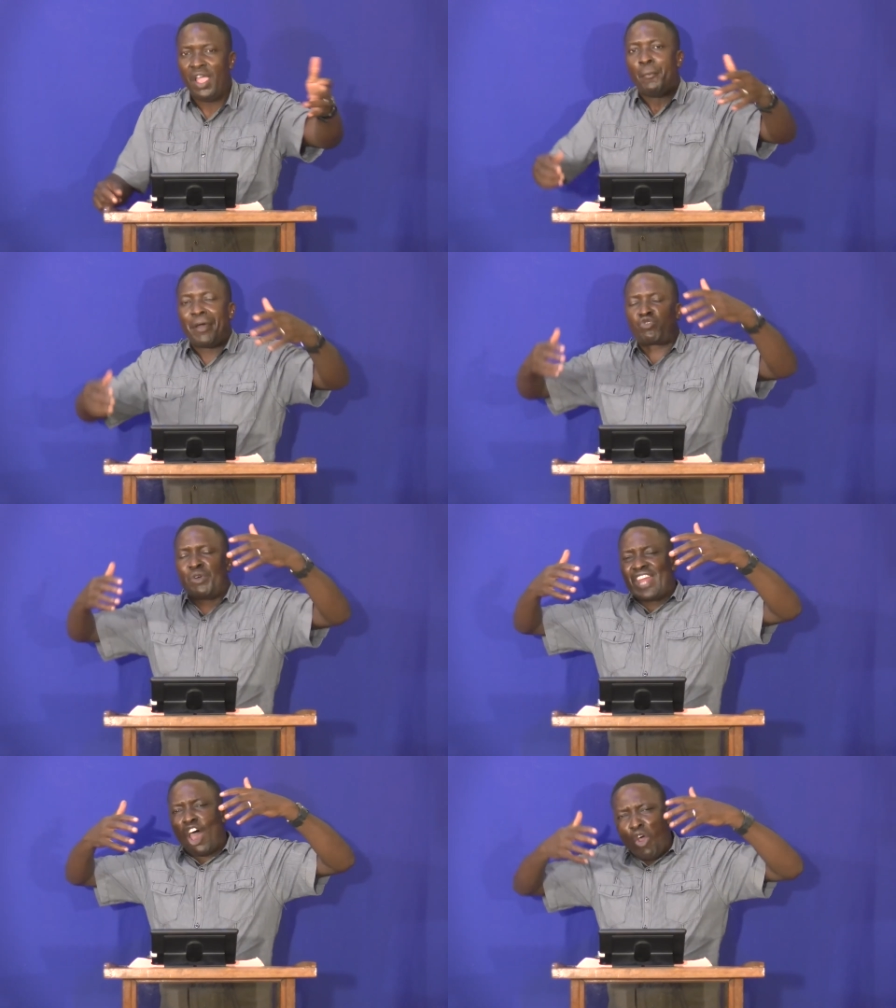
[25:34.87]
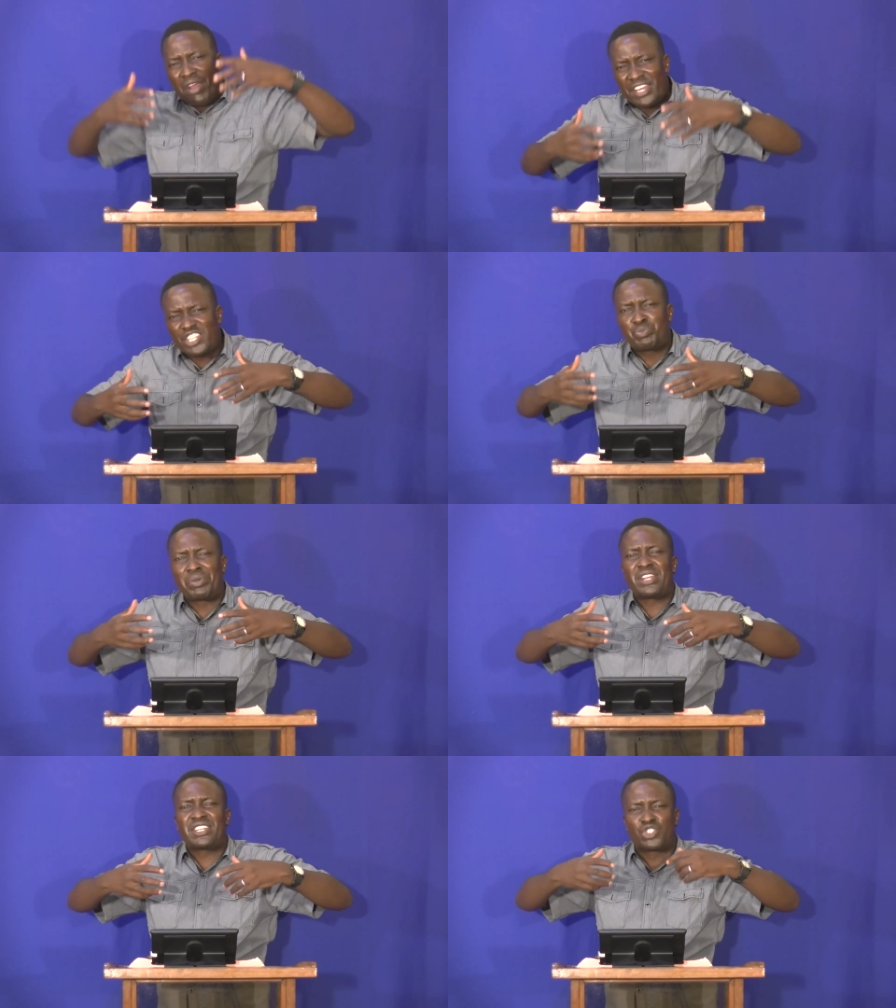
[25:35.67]
But when the Holy
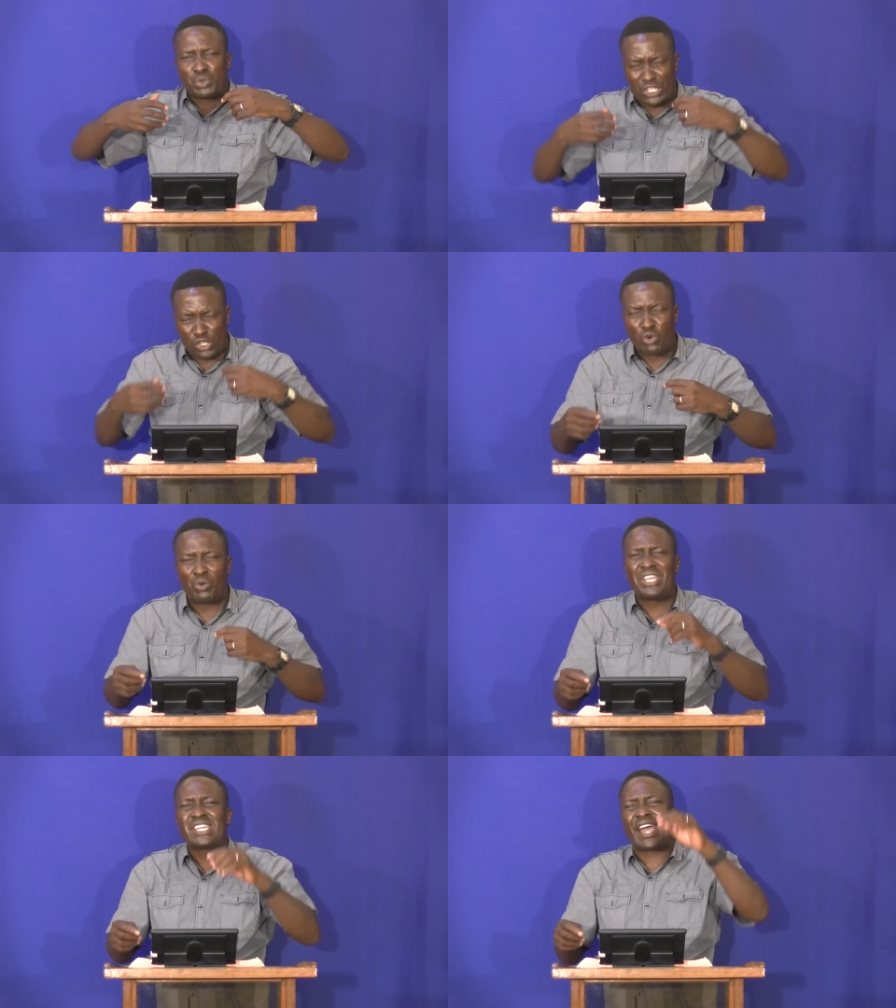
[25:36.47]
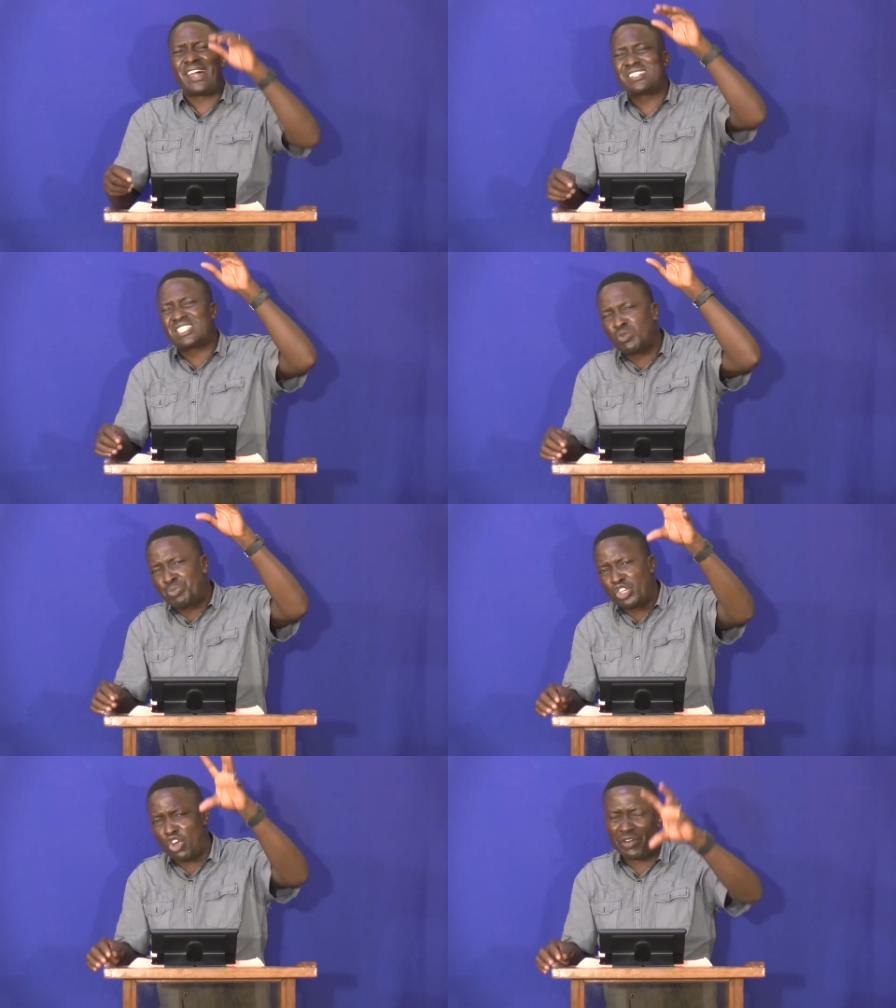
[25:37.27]
Spirit is with you, he can see
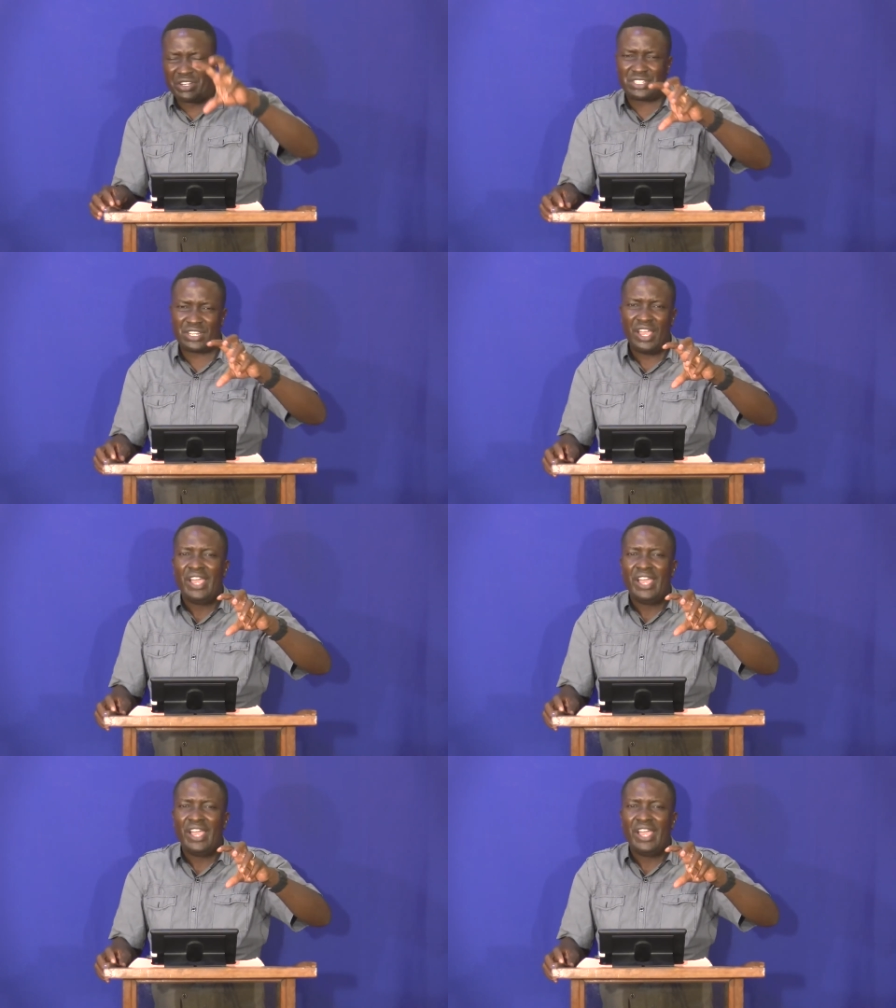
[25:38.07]
beyond.